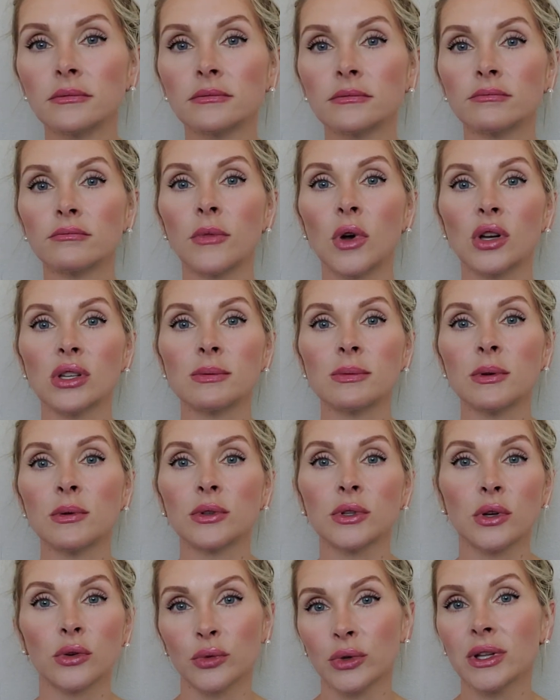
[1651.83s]
Most people
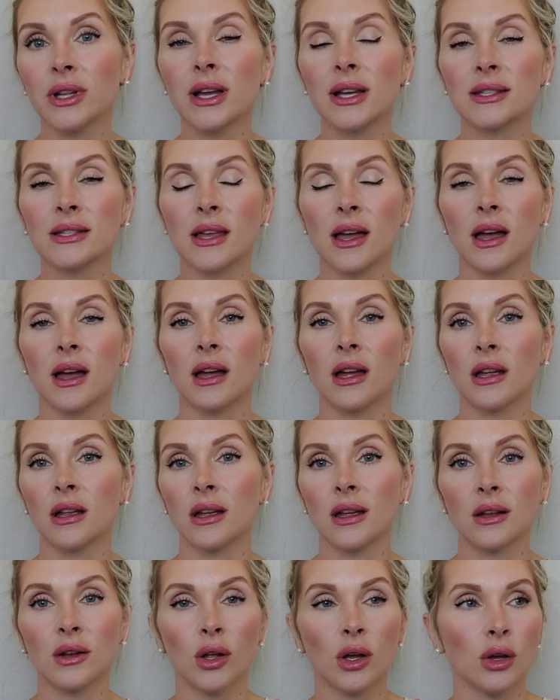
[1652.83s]
don't realize that.
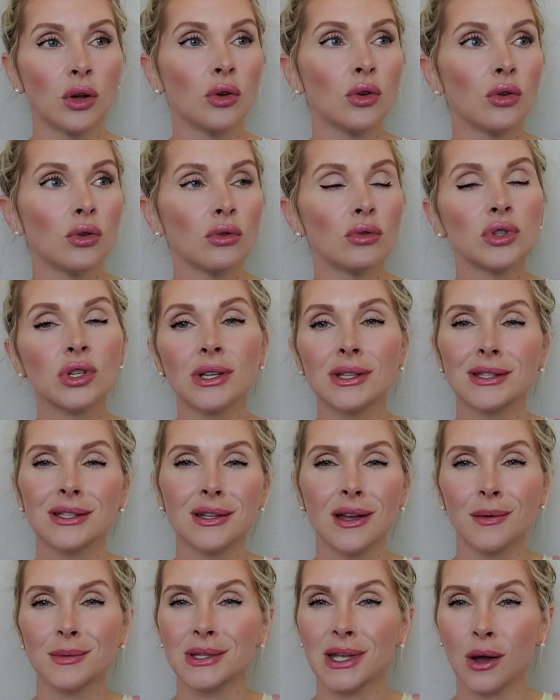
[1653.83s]
And who just
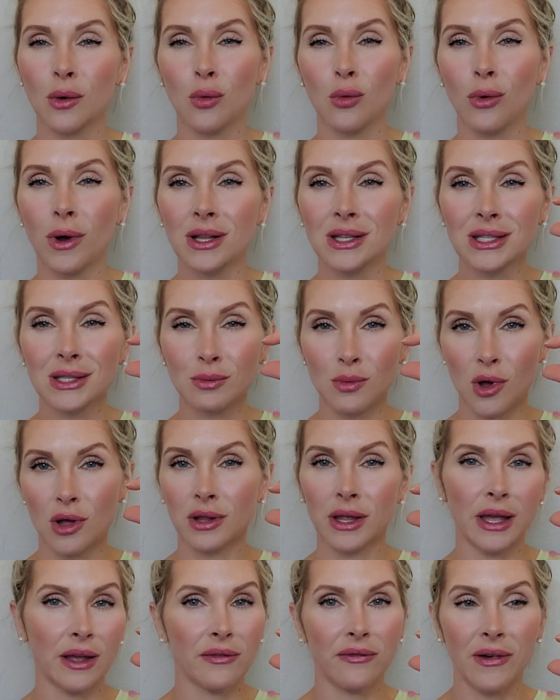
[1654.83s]
stops at one small,
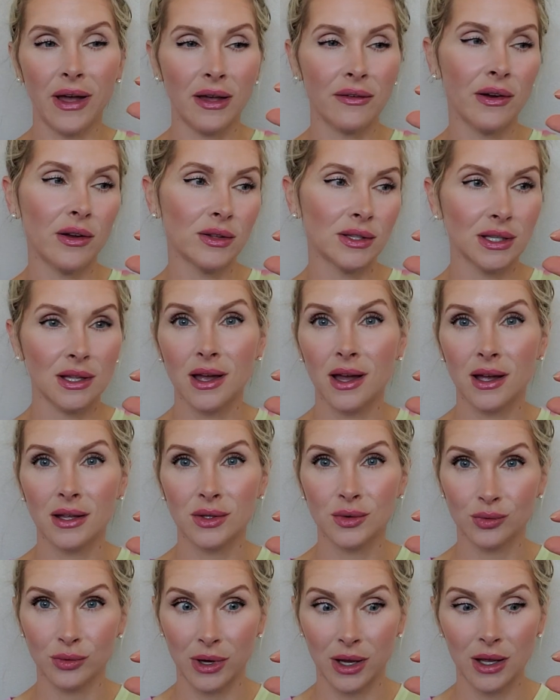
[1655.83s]
like 5 ounce glass,
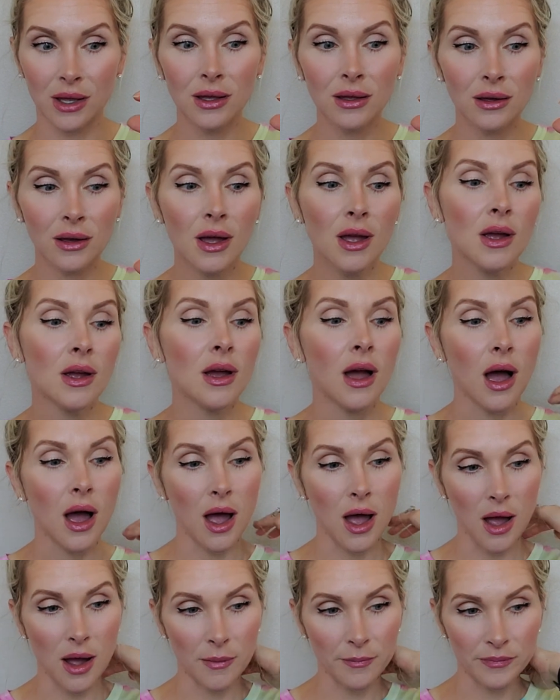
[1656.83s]
right?
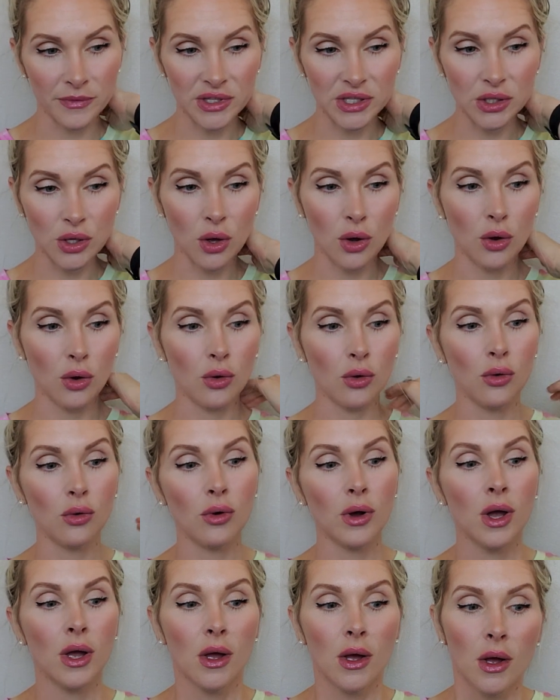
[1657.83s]

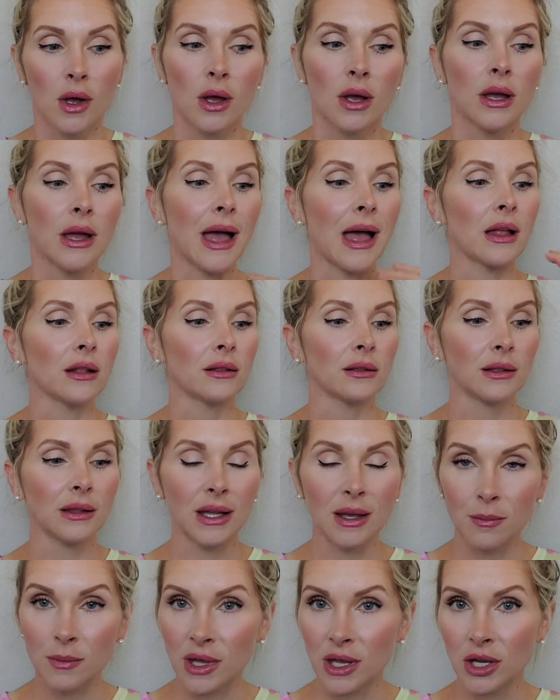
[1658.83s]
So
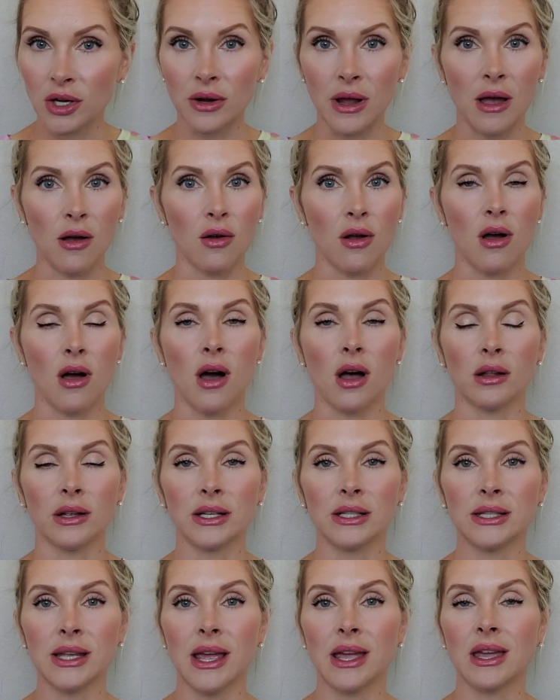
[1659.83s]
limit your alcohol
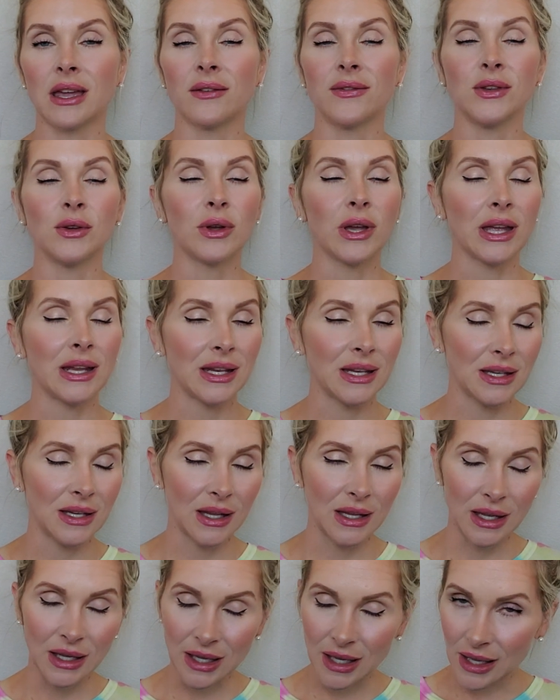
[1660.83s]
intake. If you can
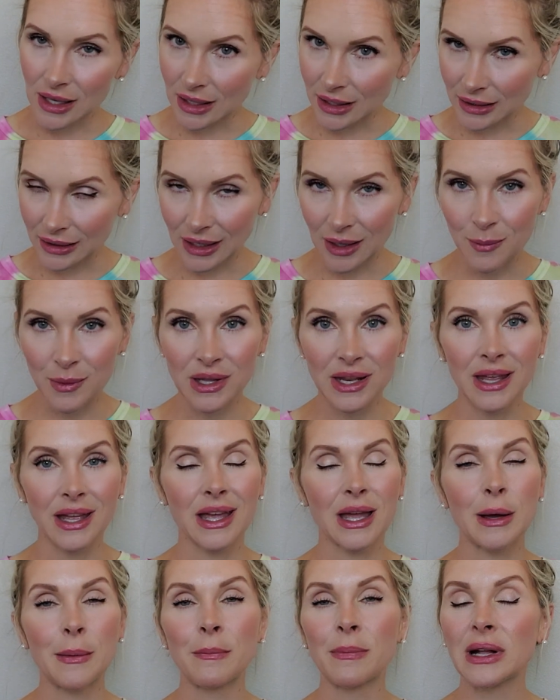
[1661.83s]
limit it
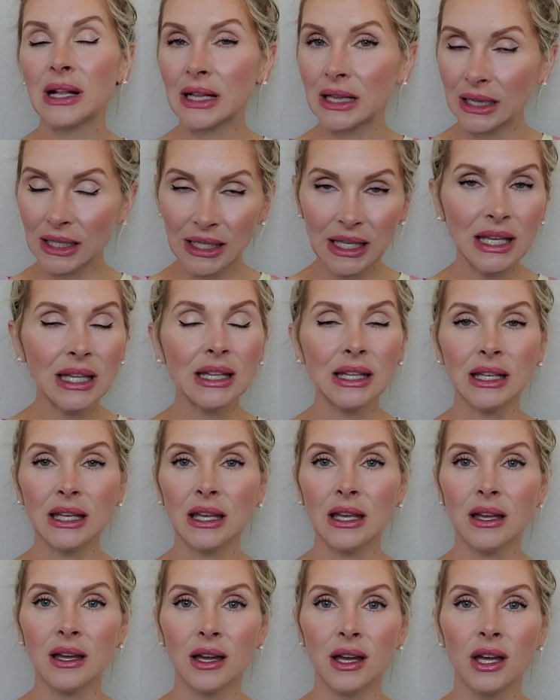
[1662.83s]

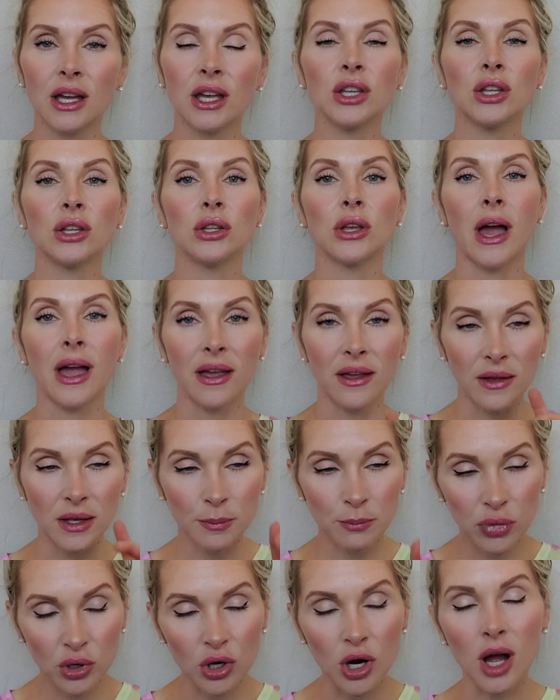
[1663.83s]
completely, I
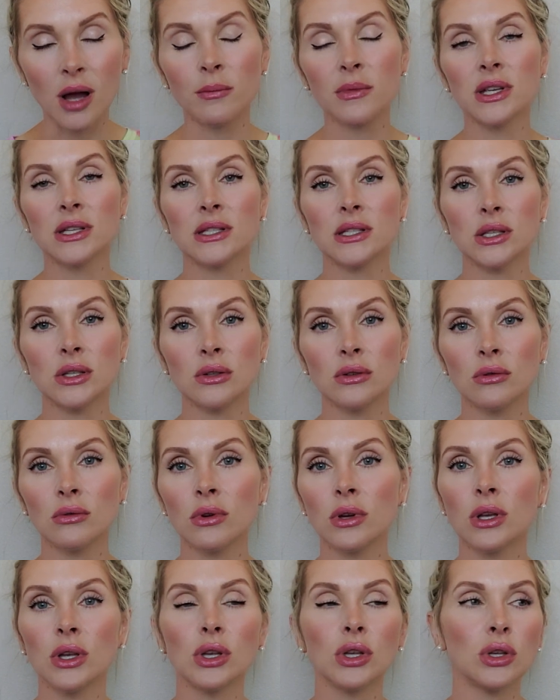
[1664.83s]
promise
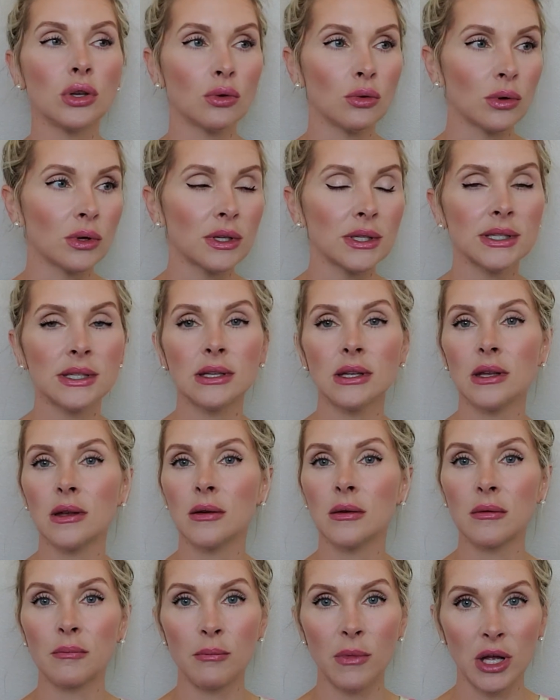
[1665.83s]
you will see
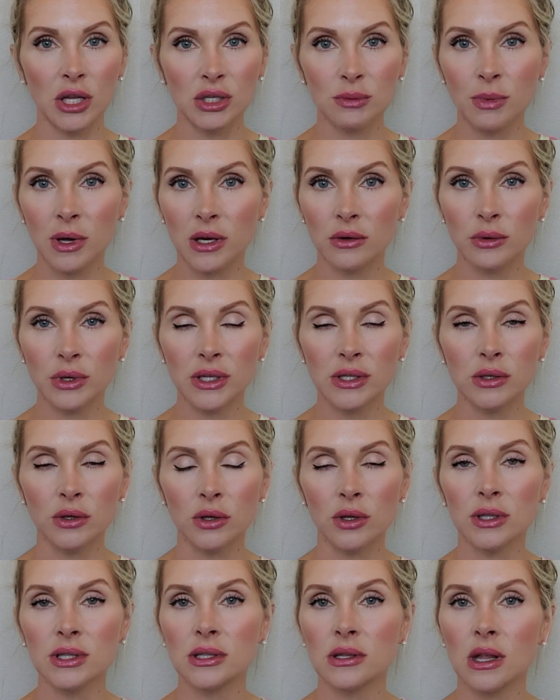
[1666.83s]
much better
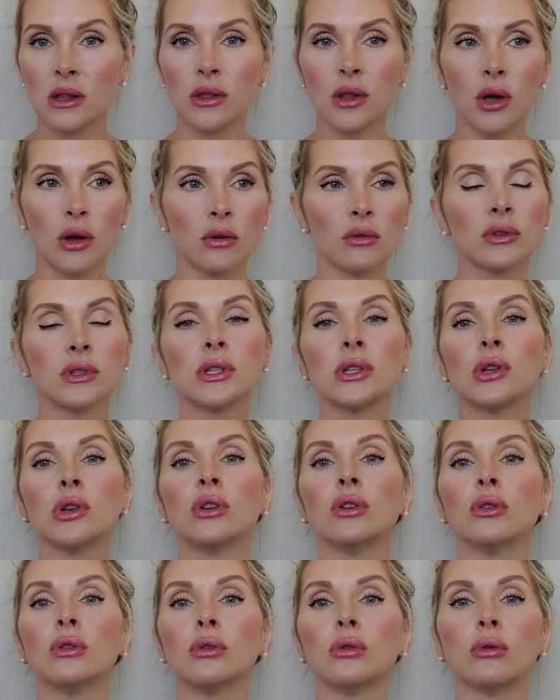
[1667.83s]
results than those
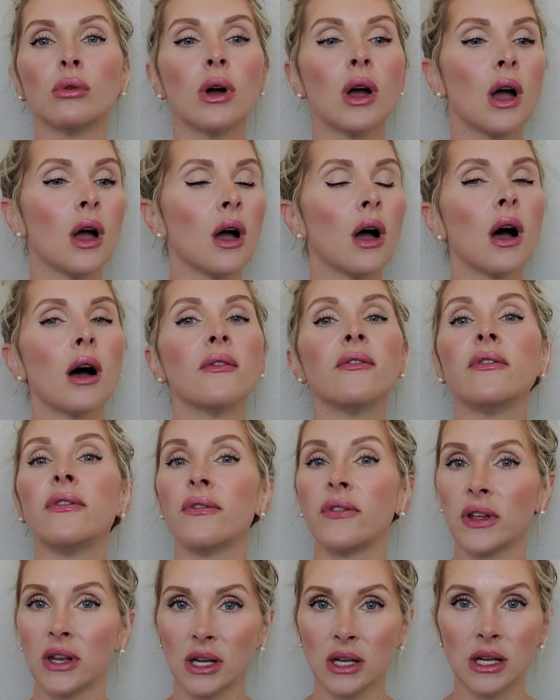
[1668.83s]
who
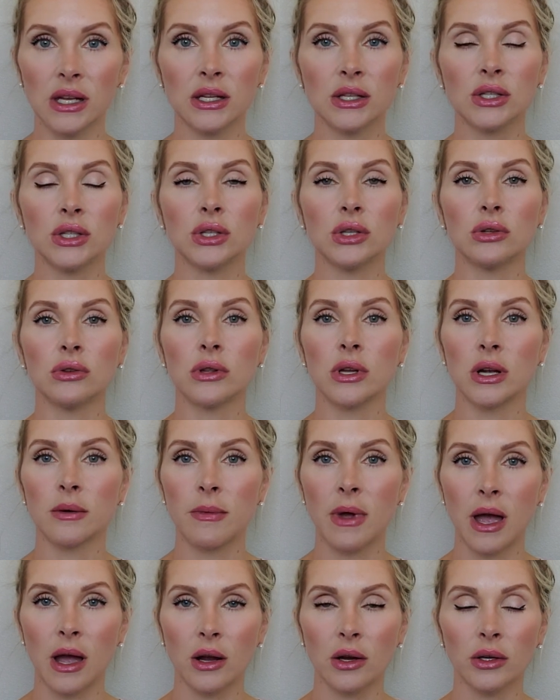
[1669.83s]
fit it into their
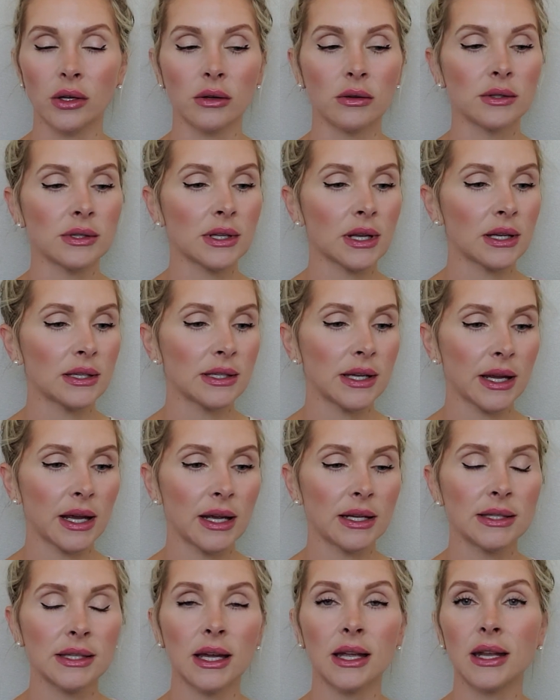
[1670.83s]
macros. Because like I
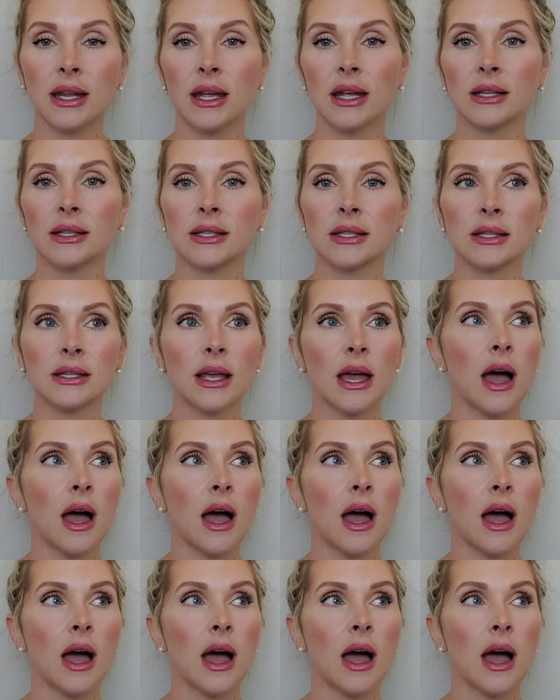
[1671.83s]
said, it's